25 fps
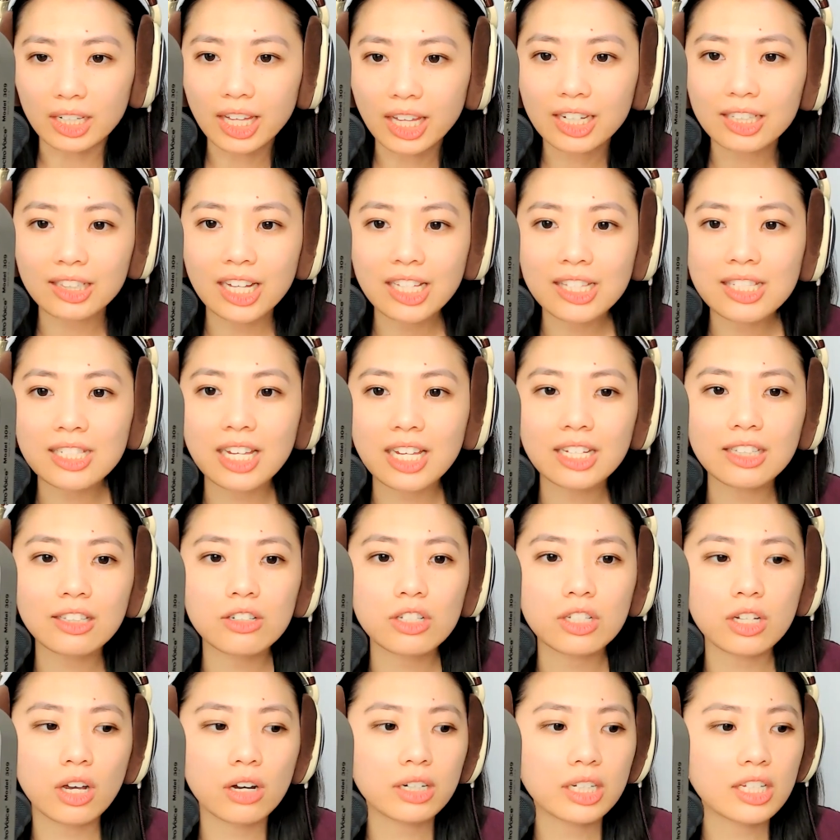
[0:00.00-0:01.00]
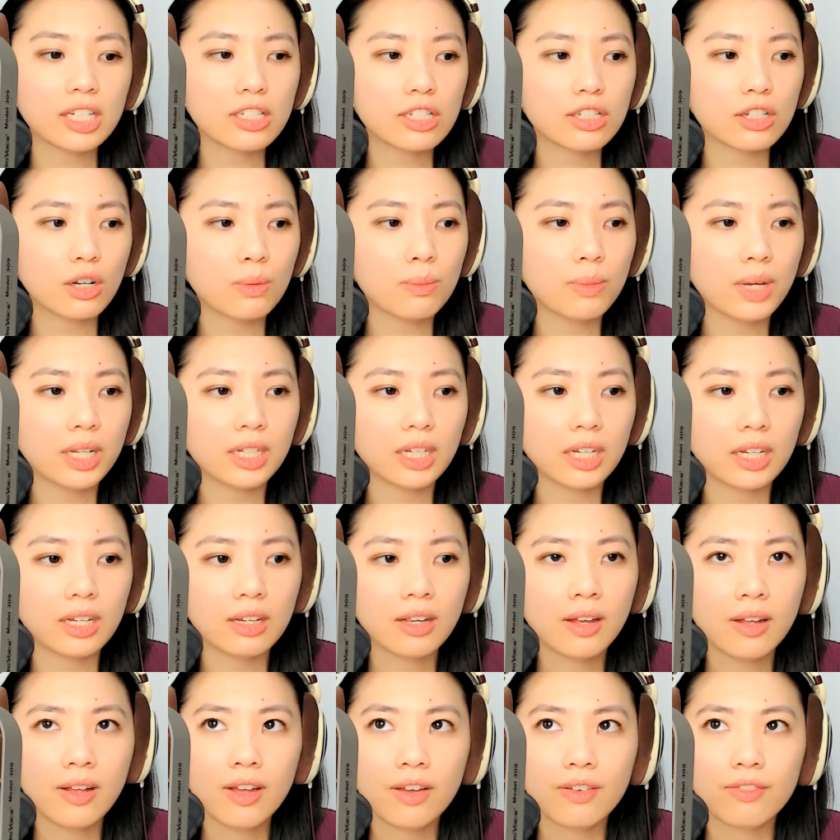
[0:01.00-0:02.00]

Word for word: Like, let's say there's already so many